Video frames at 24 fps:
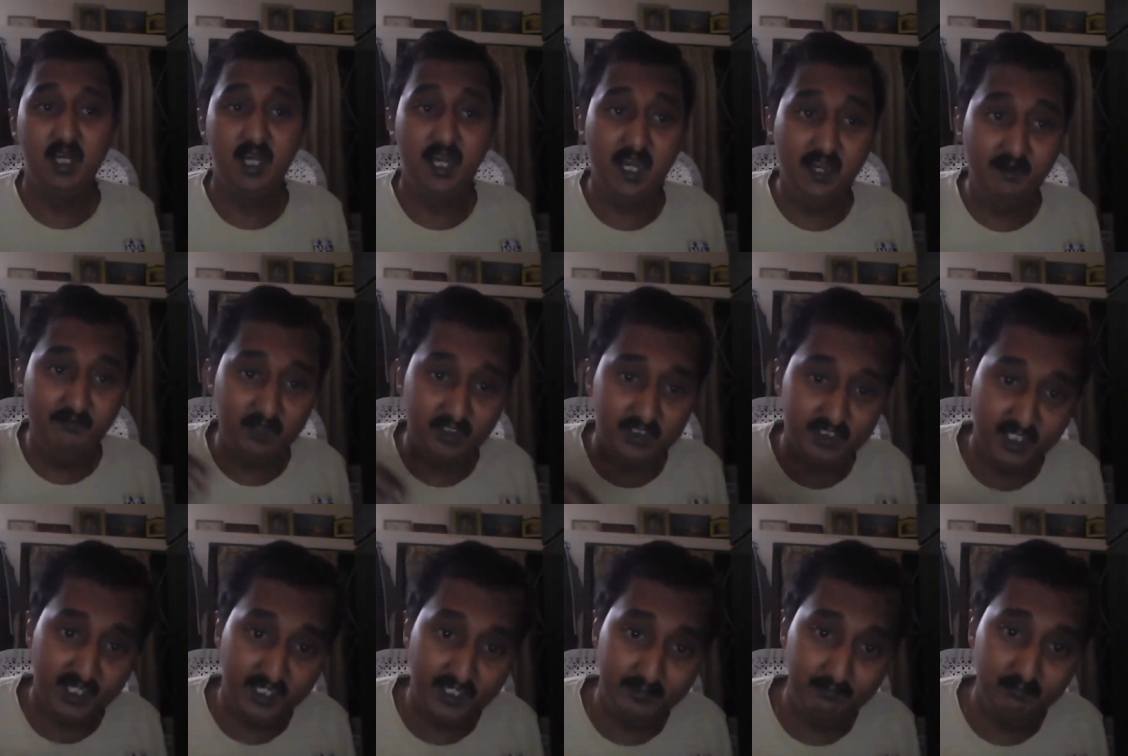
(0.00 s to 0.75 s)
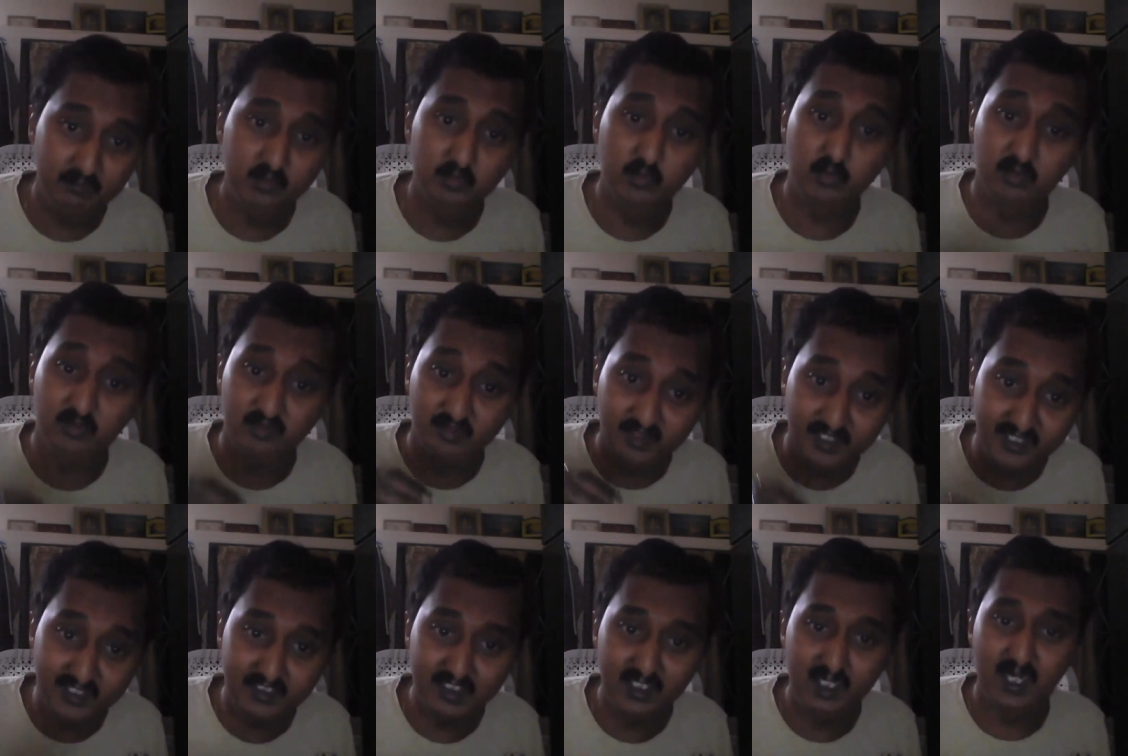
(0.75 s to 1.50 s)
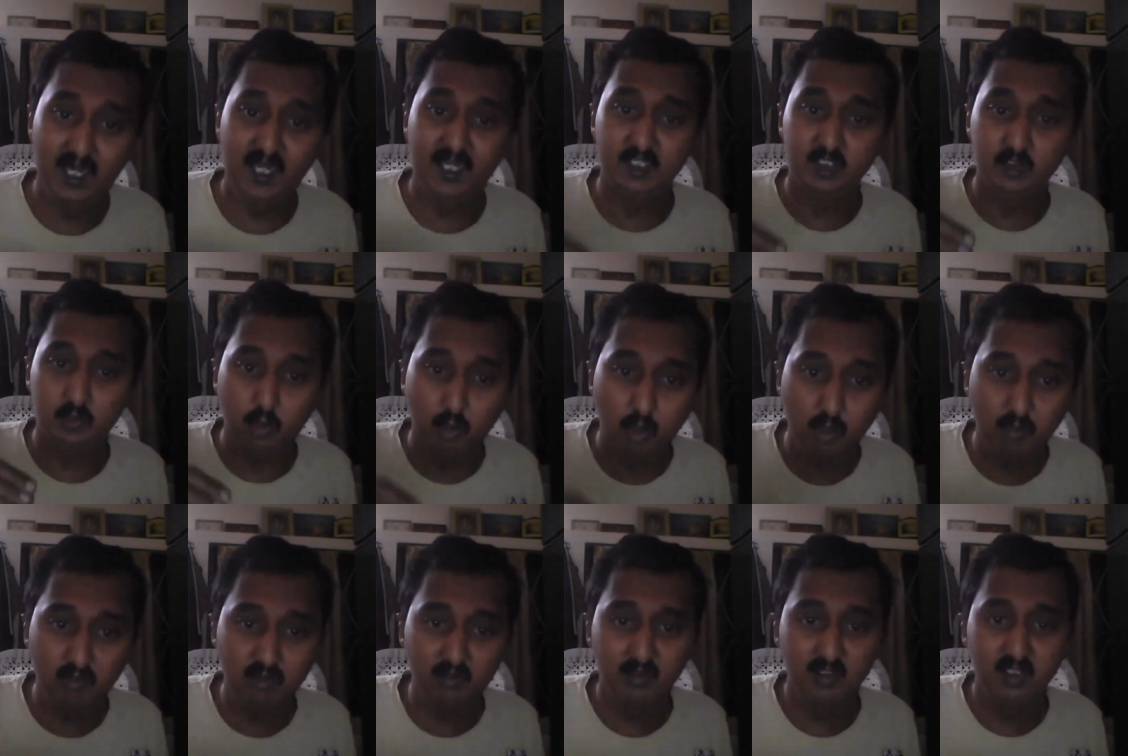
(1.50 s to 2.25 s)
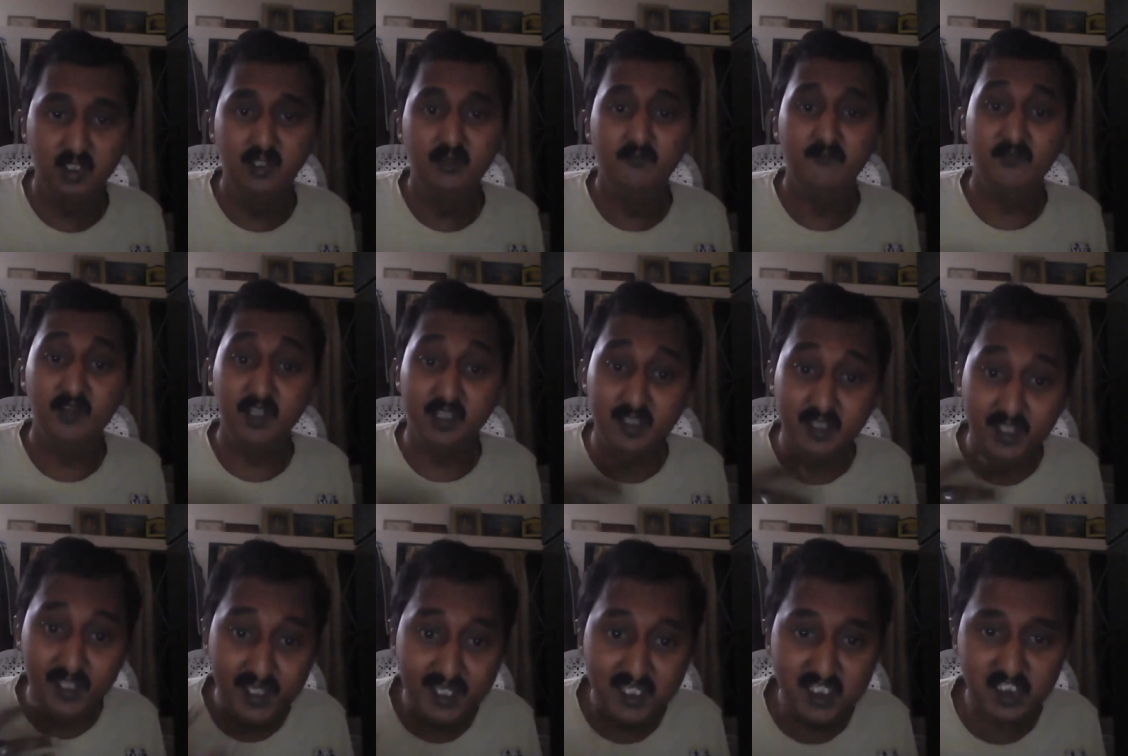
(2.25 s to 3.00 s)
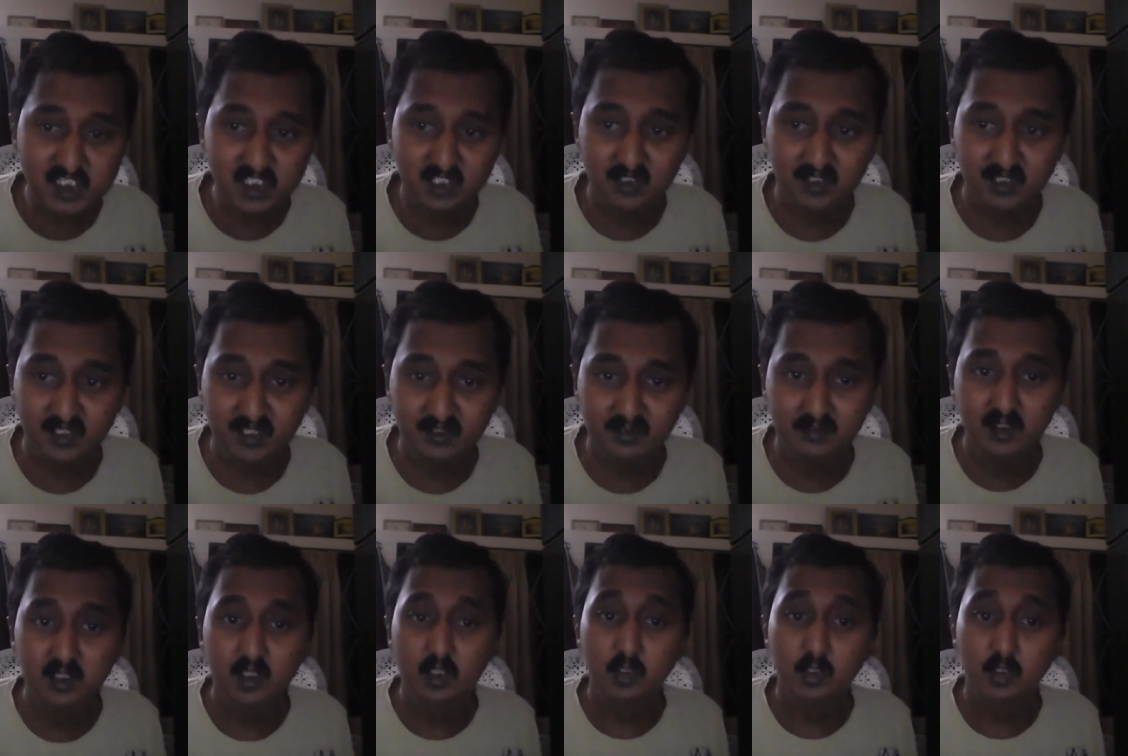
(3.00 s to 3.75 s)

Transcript: have a time to sit and talk with their children,